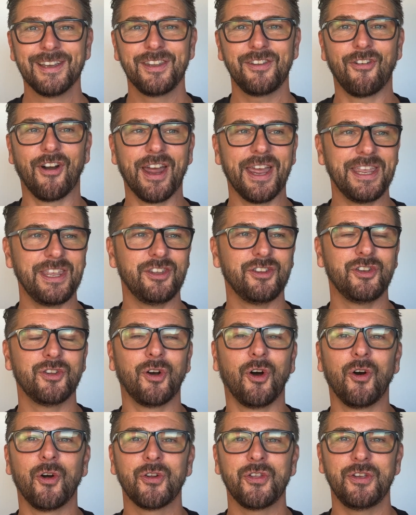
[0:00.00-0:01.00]
Right,
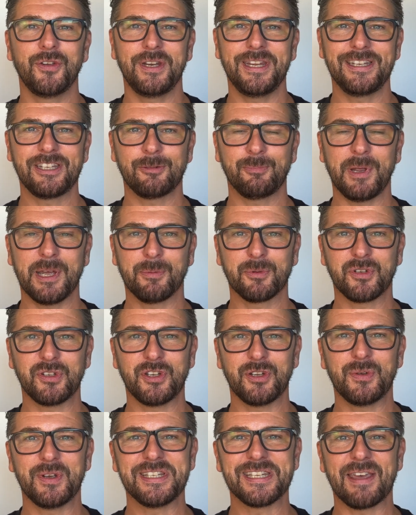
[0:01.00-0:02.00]
all you need to be able to
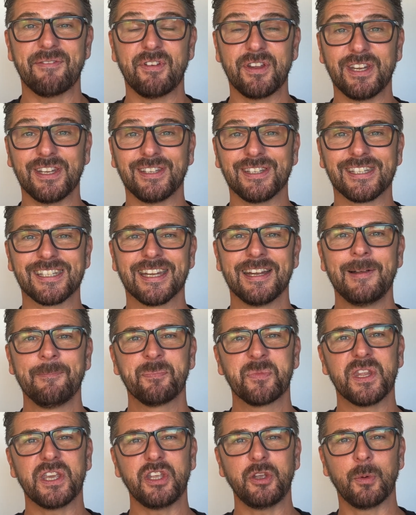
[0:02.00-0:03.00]
do is evidence
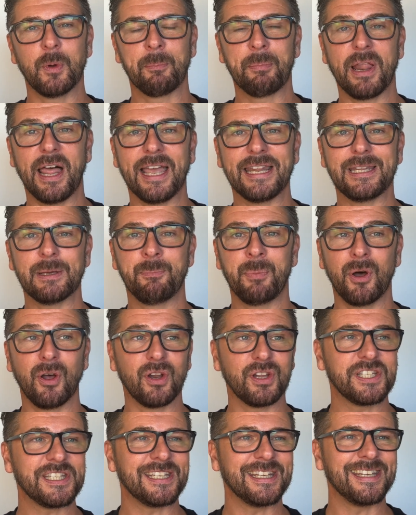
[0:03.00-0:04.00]
that you applied the
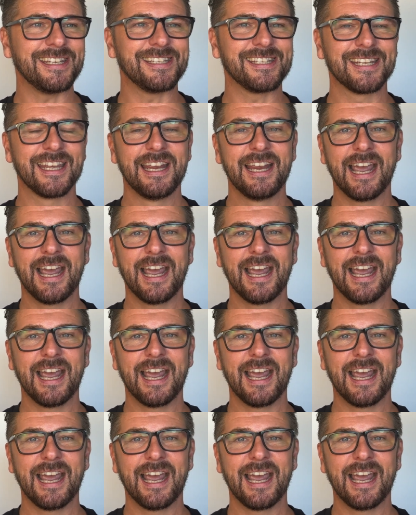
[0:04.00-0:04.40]
policies